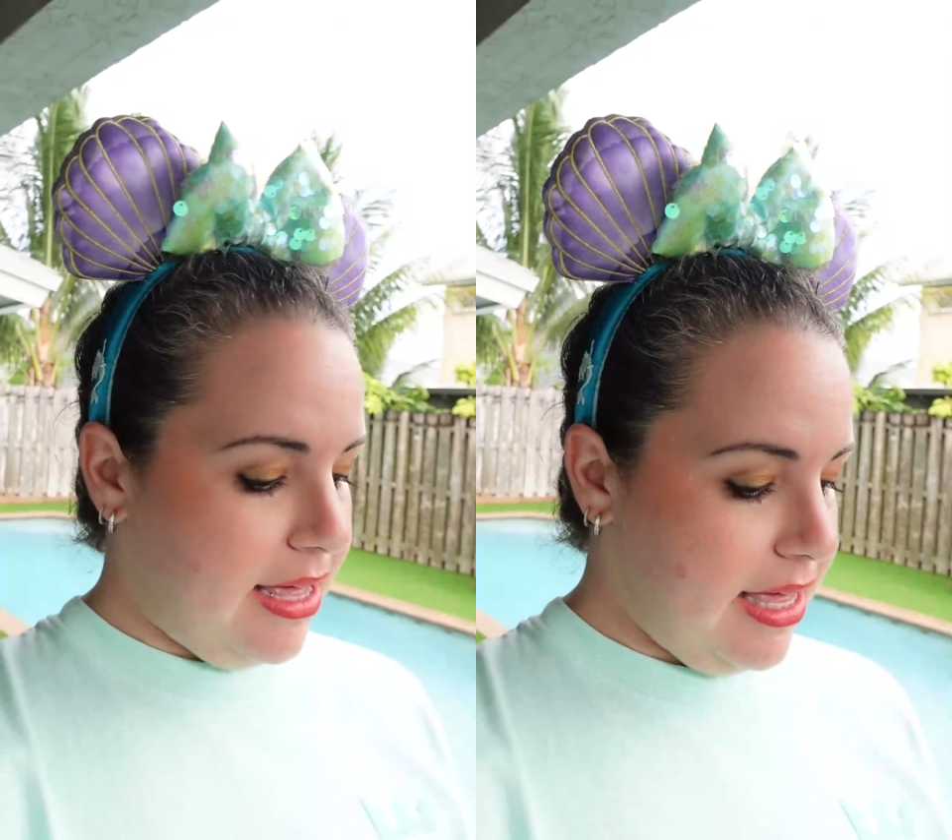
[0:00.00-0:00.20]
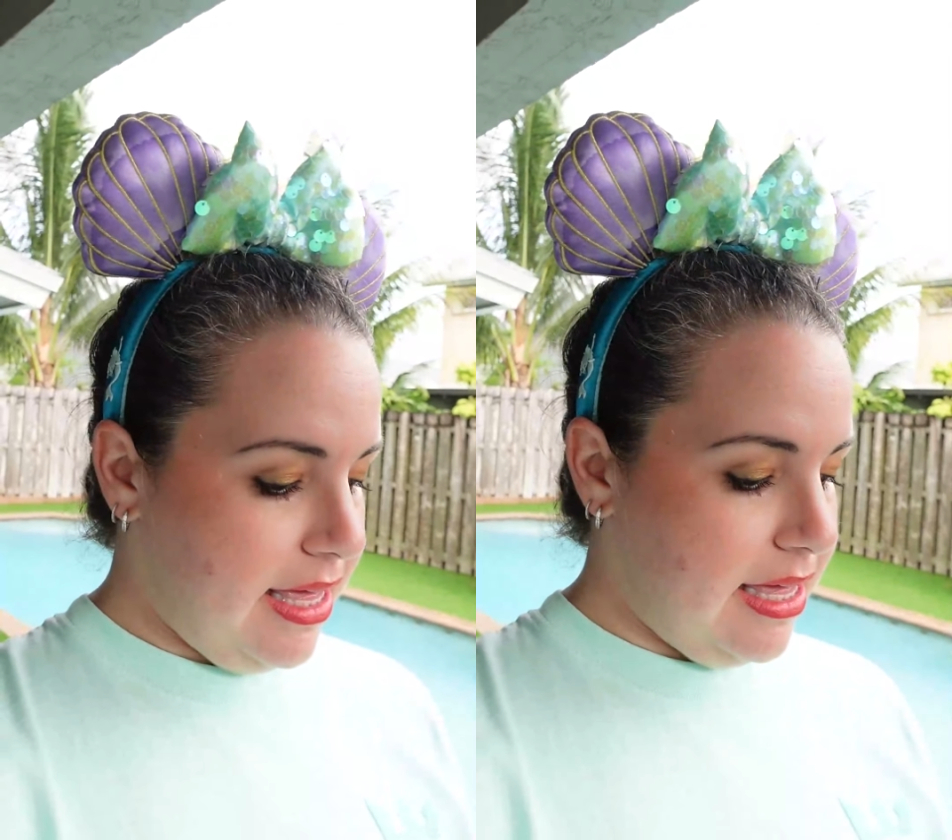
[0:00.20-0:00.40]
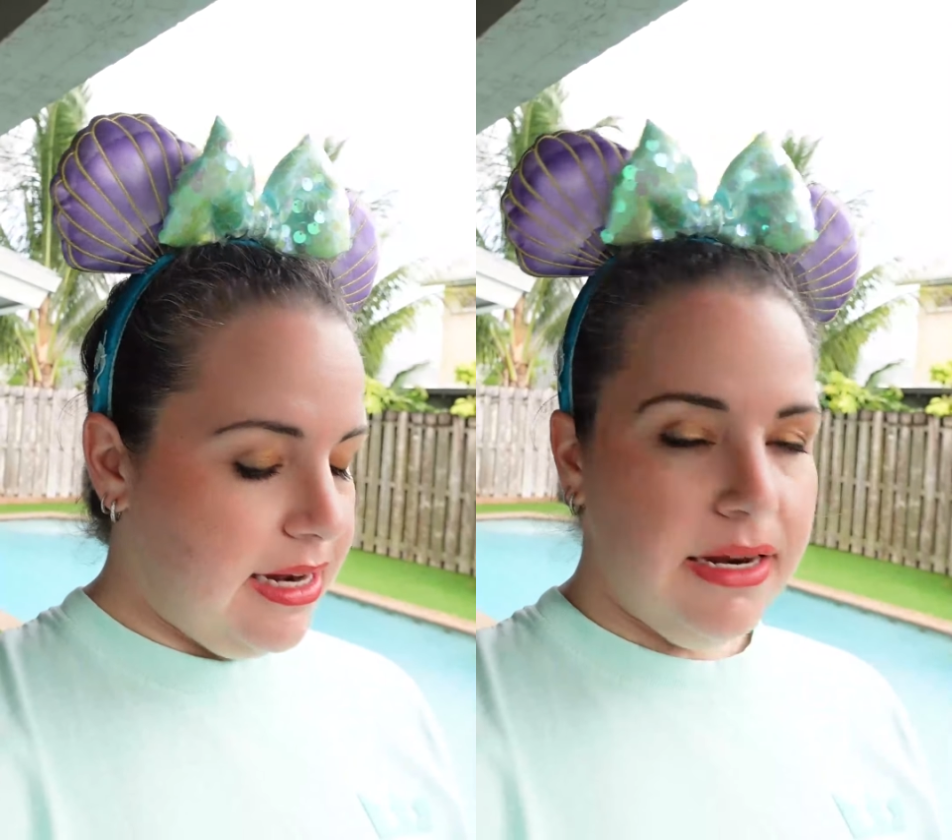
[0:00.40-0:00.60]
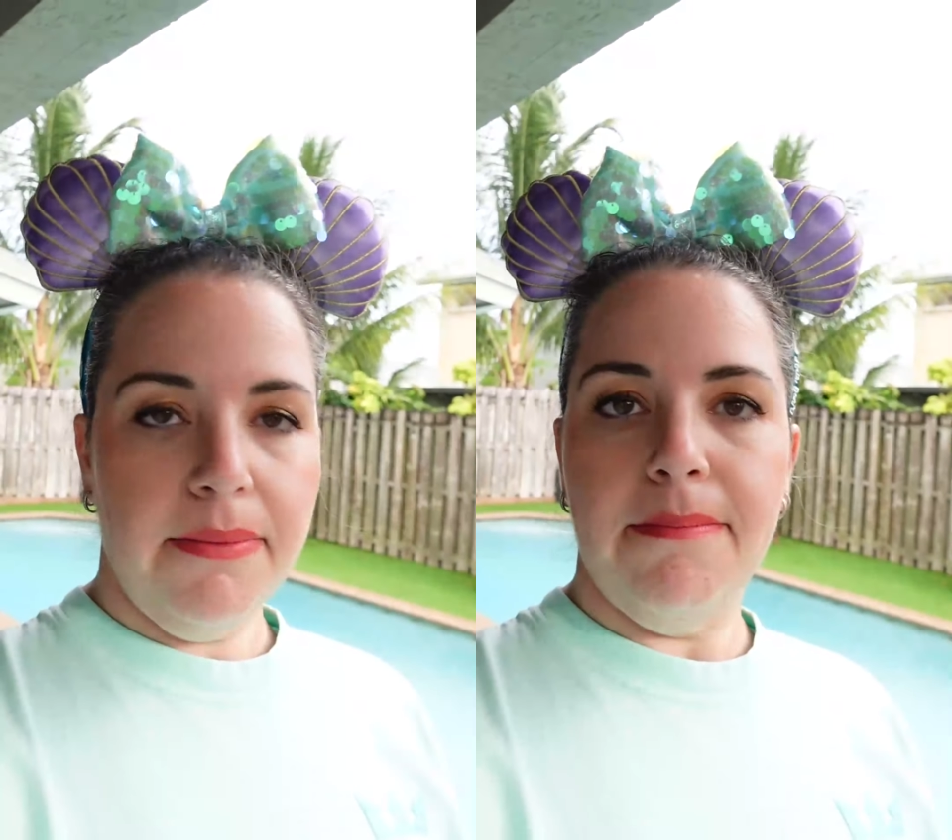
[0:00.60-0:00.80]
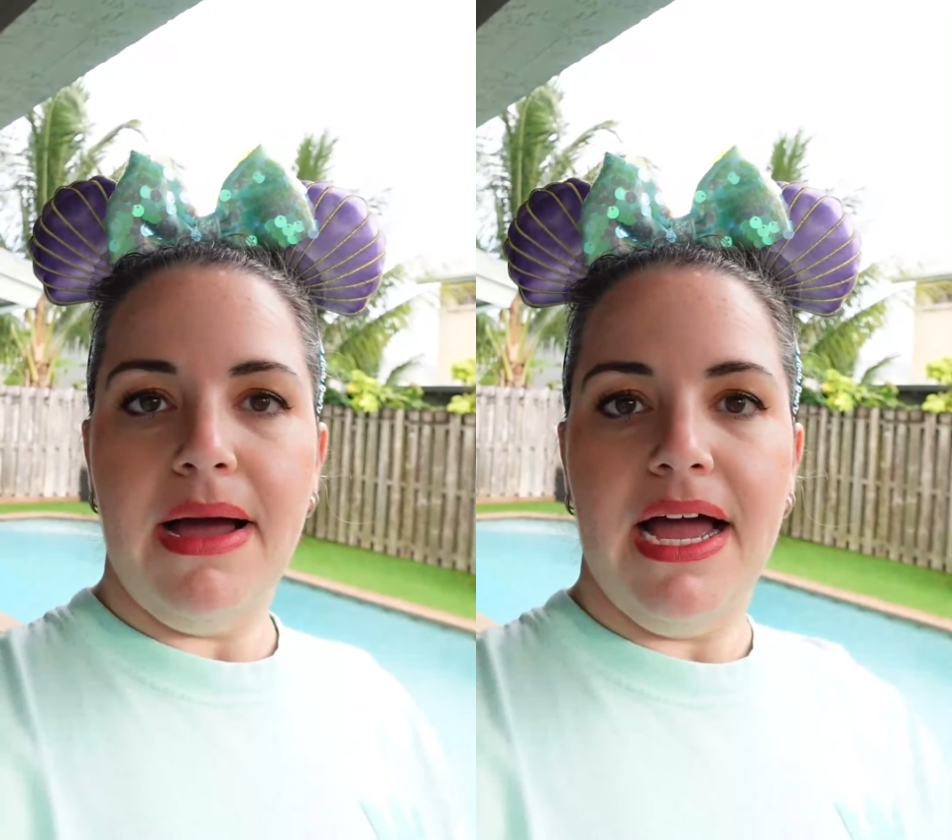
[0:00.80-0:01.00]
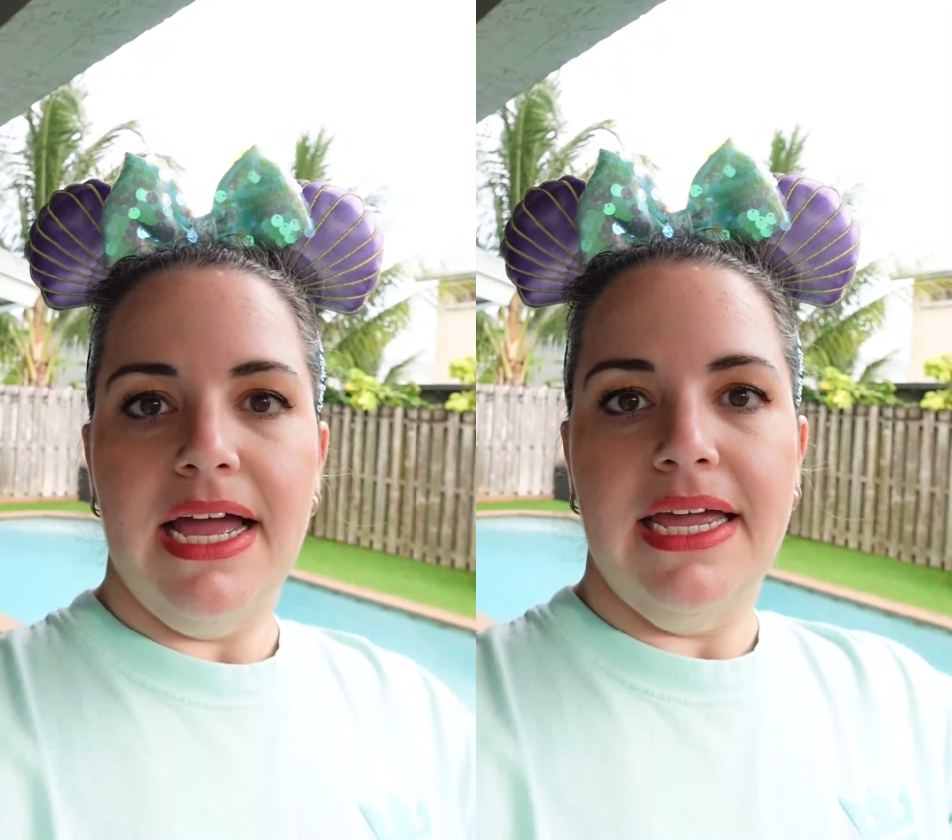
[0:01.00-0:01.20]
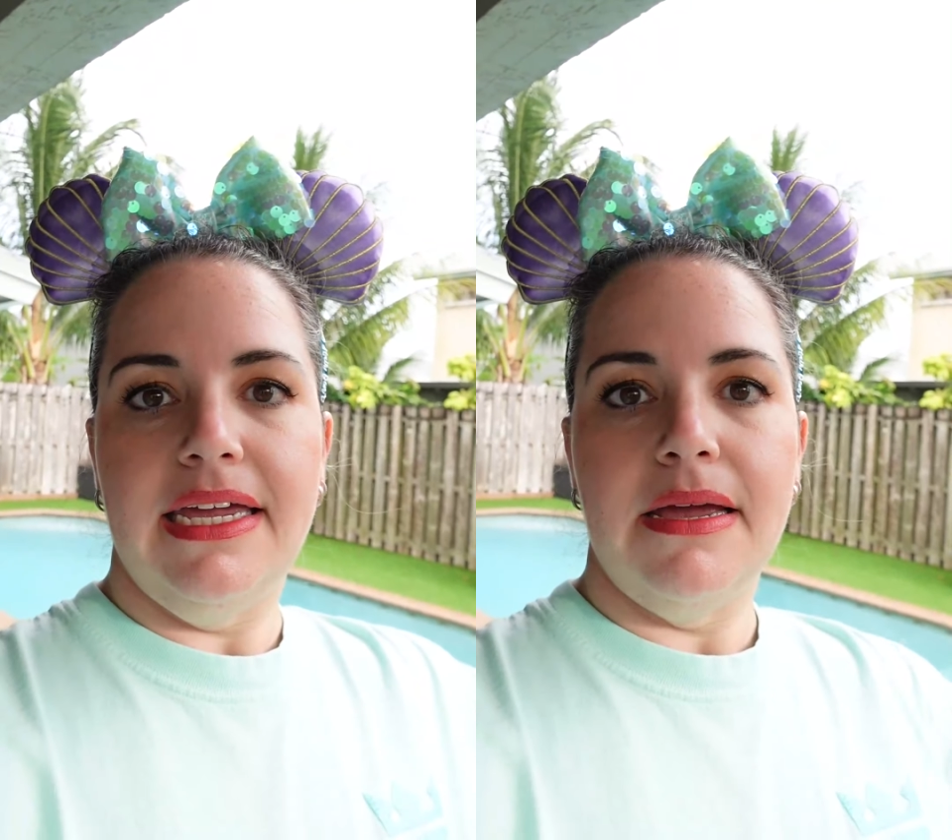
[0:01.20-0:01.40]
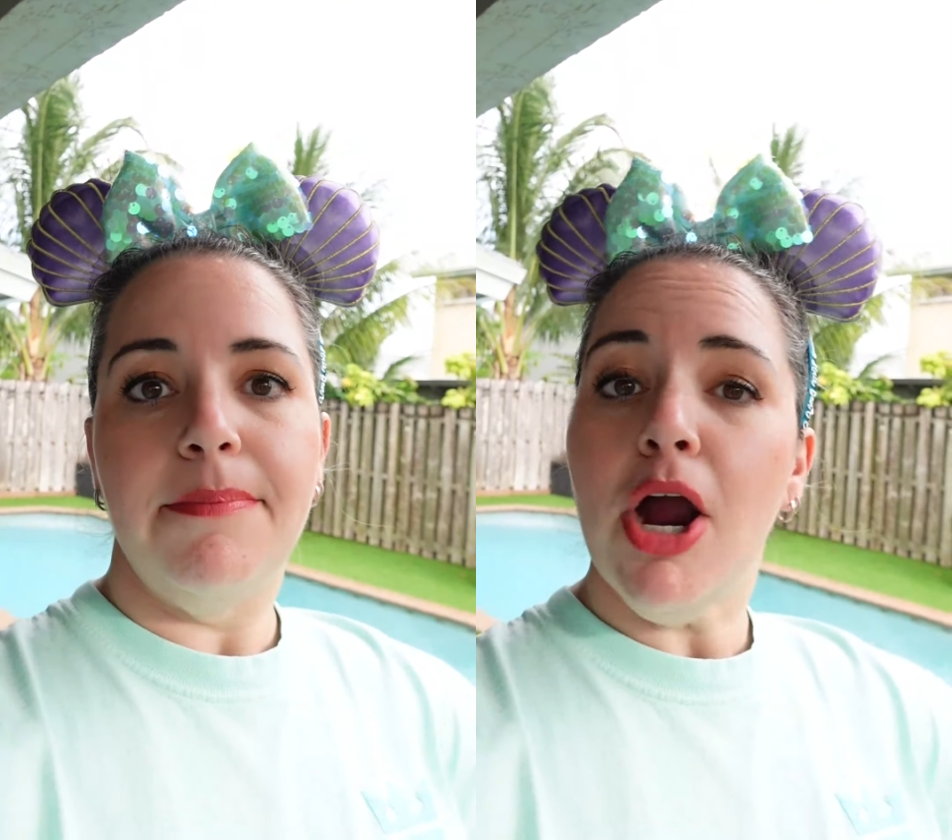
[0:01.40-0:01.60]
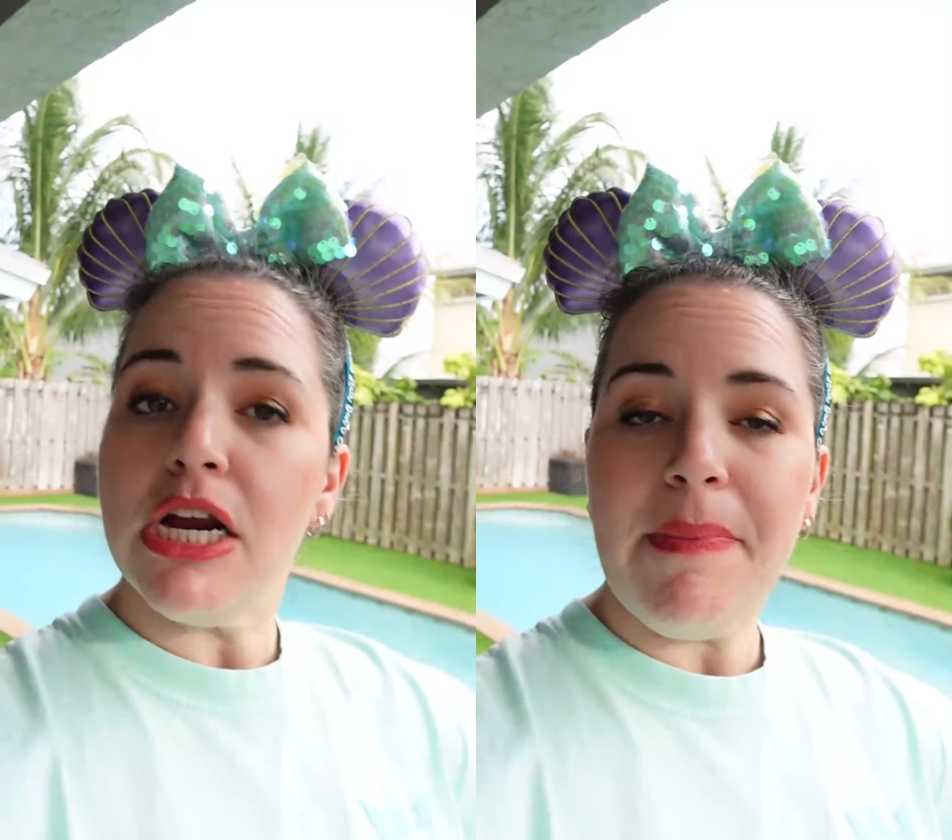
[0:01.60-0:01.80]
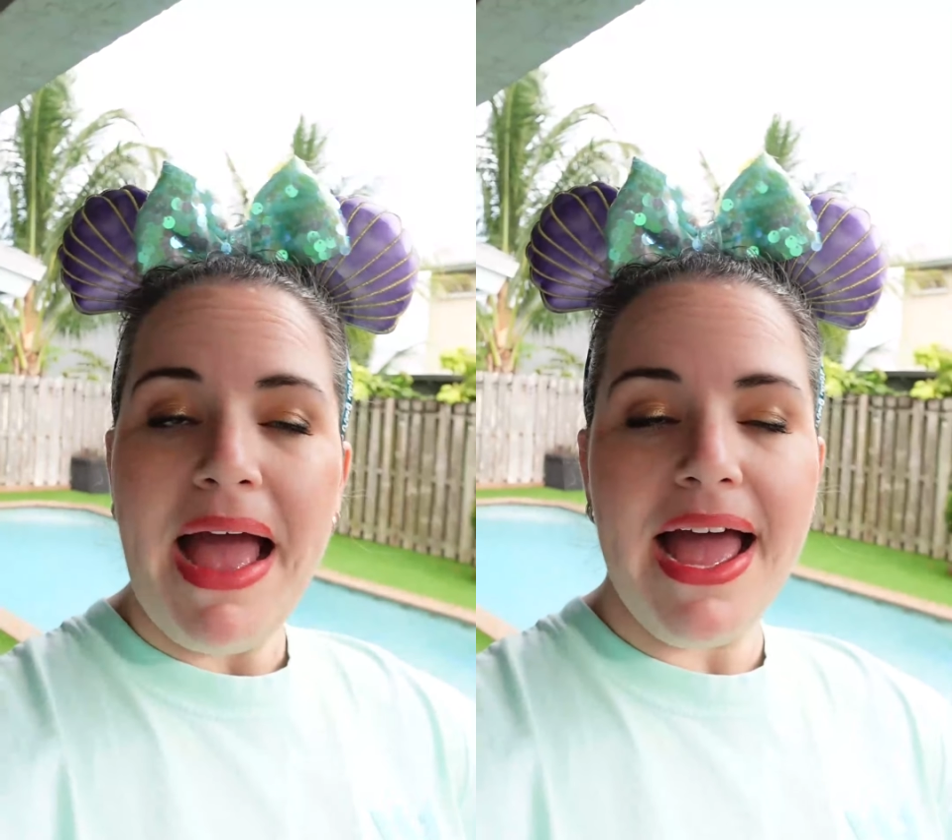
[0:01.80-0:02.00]
in my
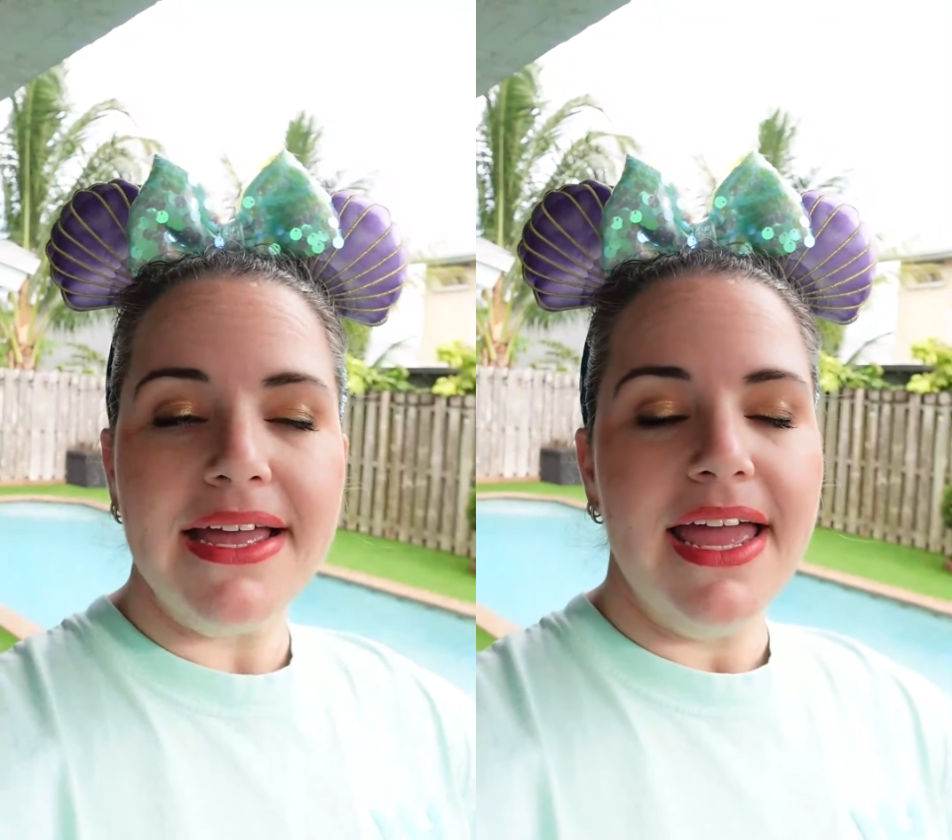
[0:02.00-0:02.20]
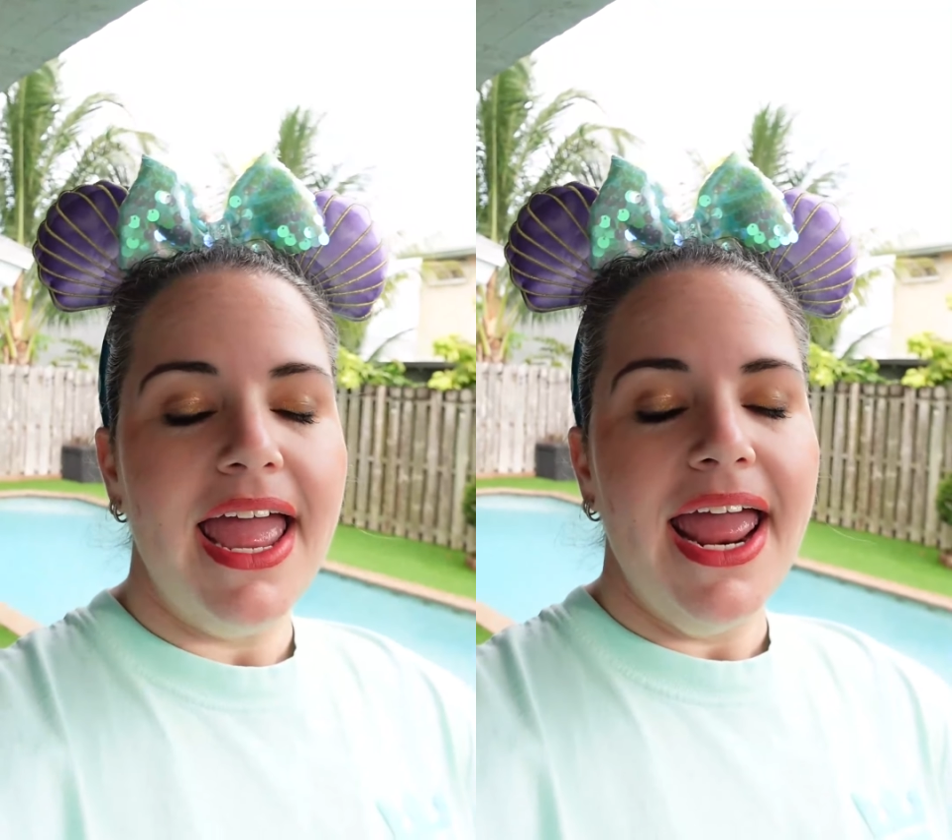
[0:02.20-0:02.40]
park bag,